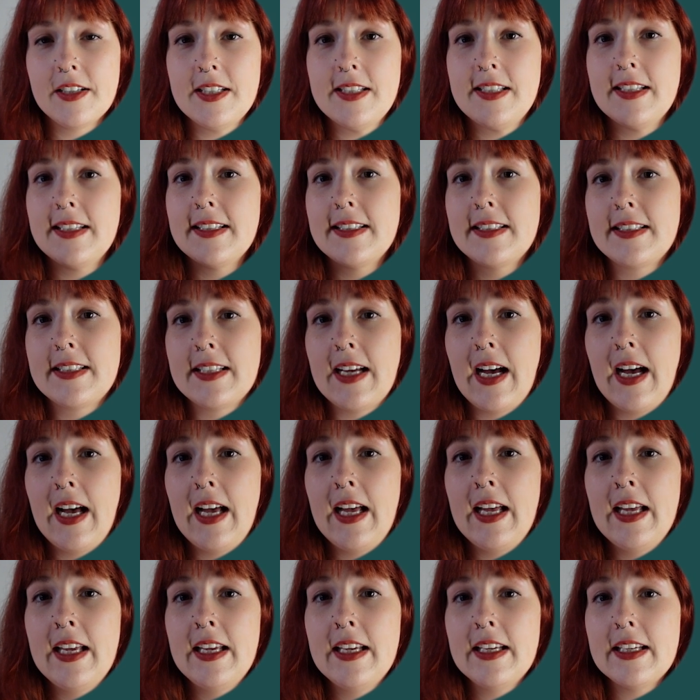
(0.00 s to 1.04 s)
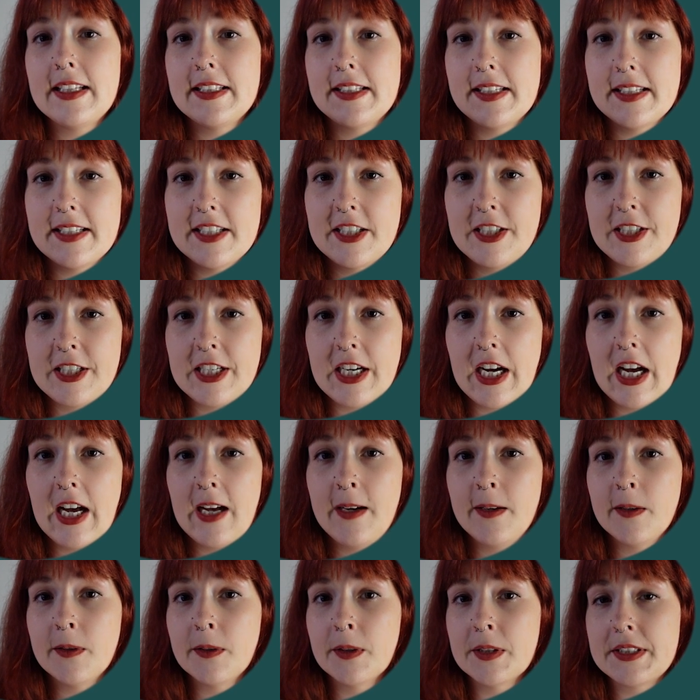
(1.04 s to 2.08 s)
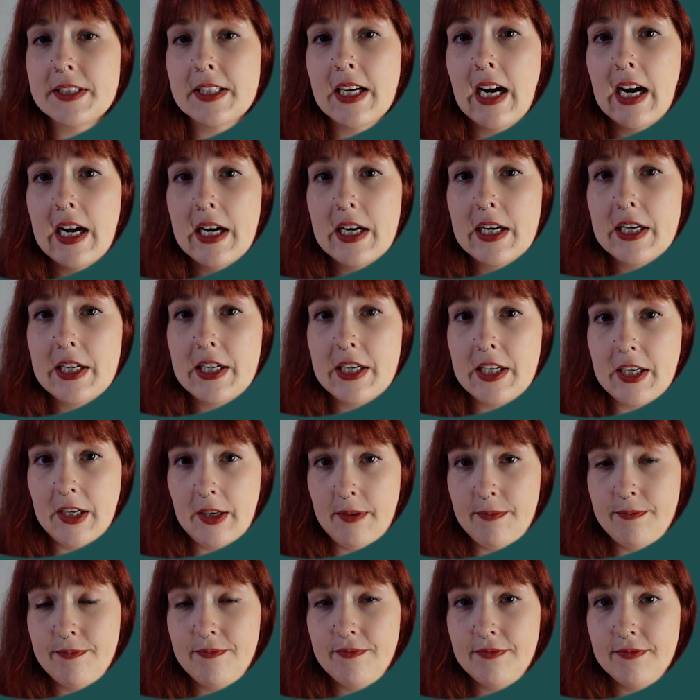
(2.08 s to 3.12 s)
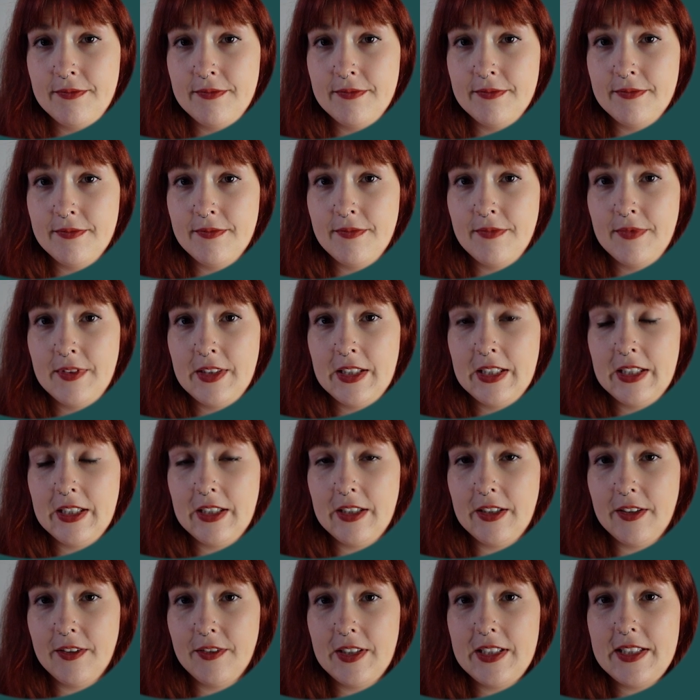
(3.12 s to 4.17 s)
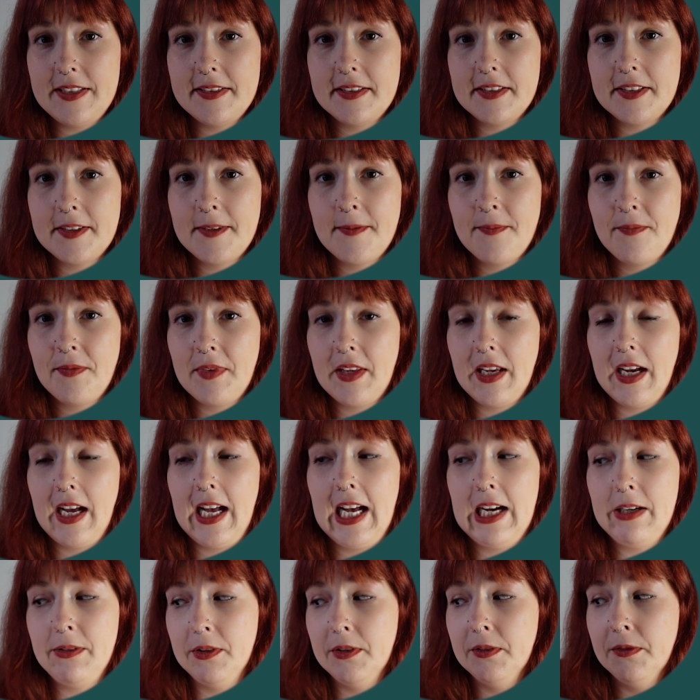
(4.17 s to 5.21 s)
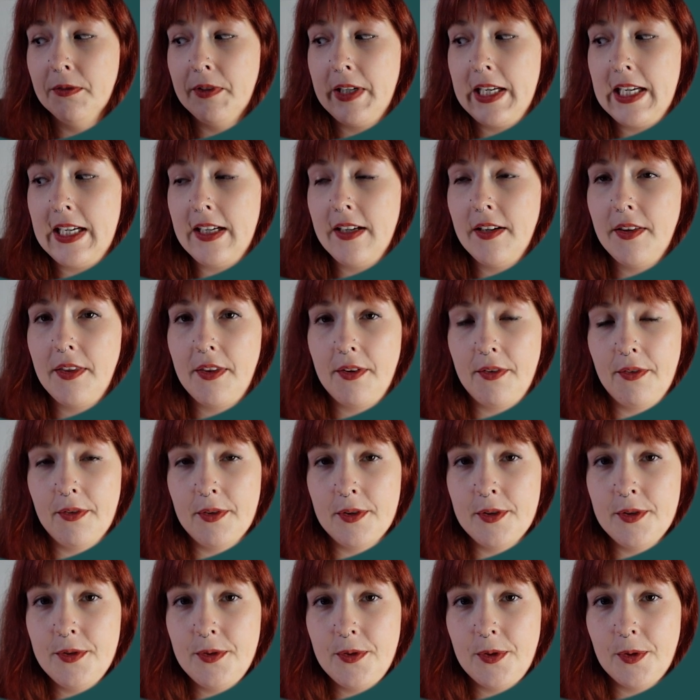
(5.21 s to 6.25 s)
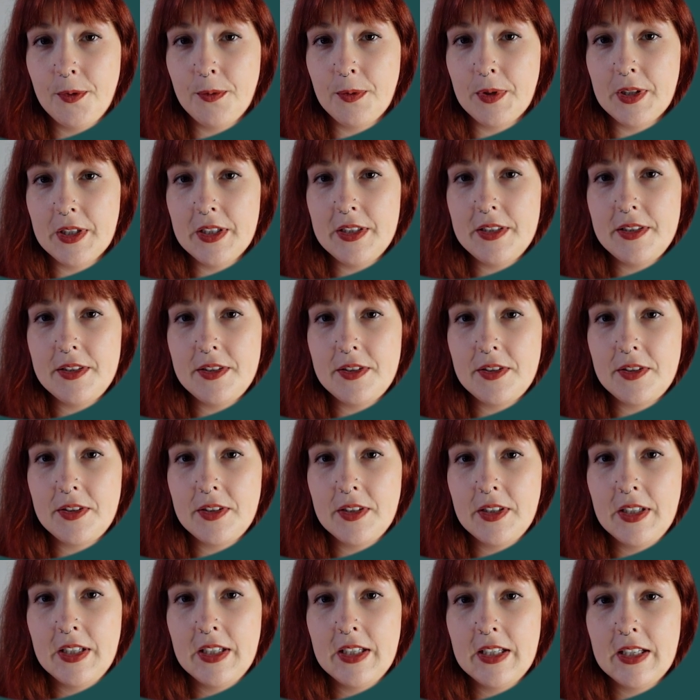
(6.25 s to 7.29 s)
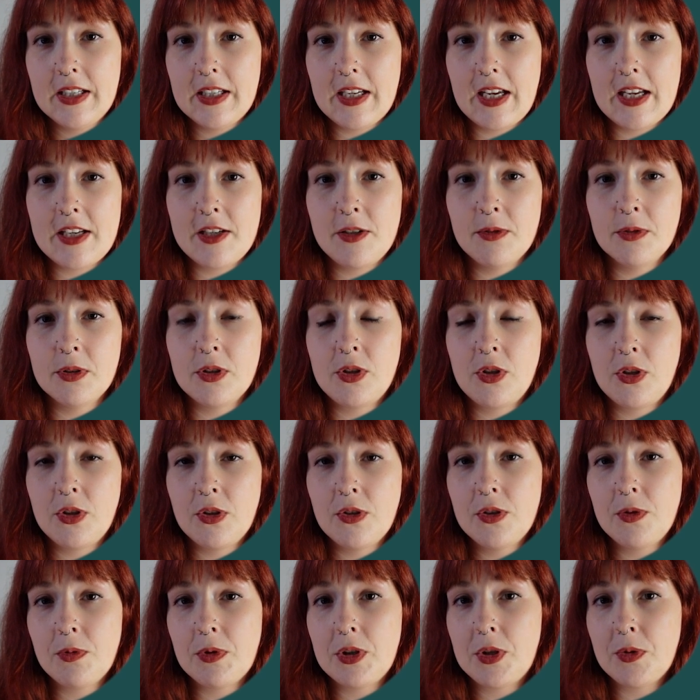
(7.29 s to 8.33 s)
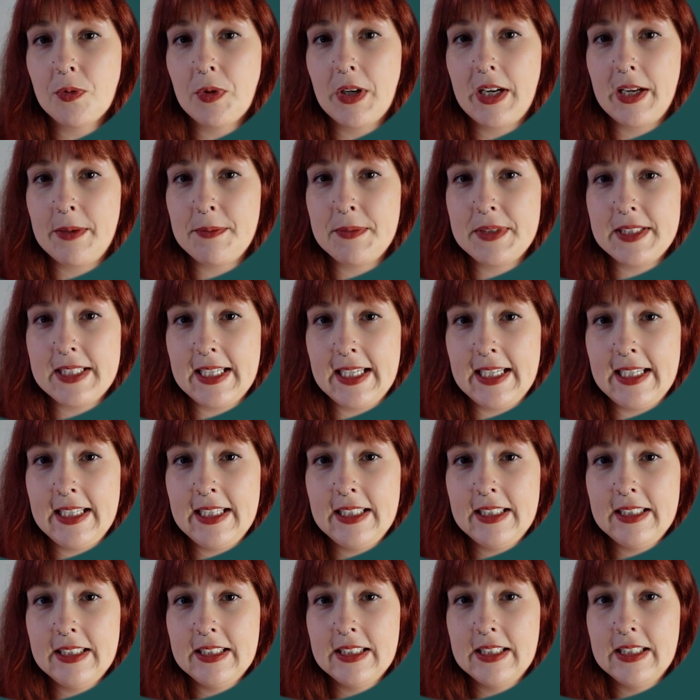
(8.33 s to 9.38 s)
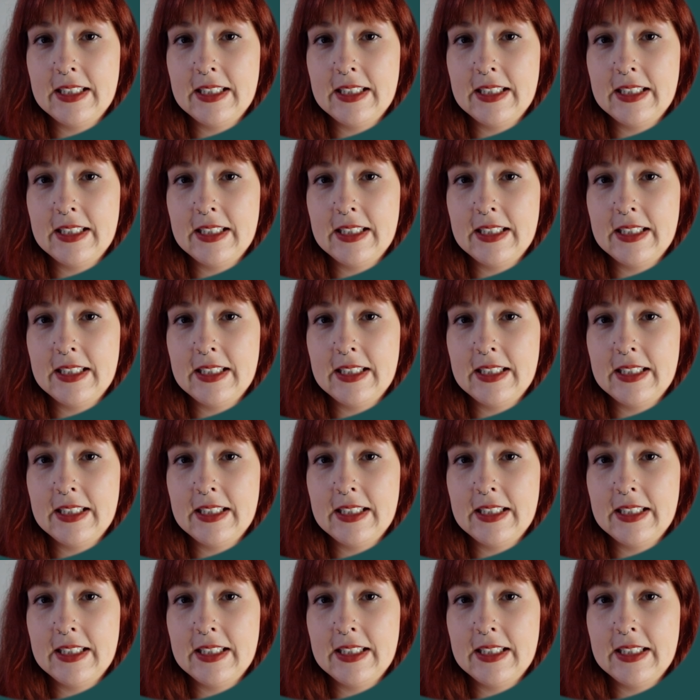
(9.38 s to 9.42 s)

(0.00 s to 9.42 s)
Is it sa, is it sha, or is it sha? Right? I will read through the words and you will choose which one I'm saying.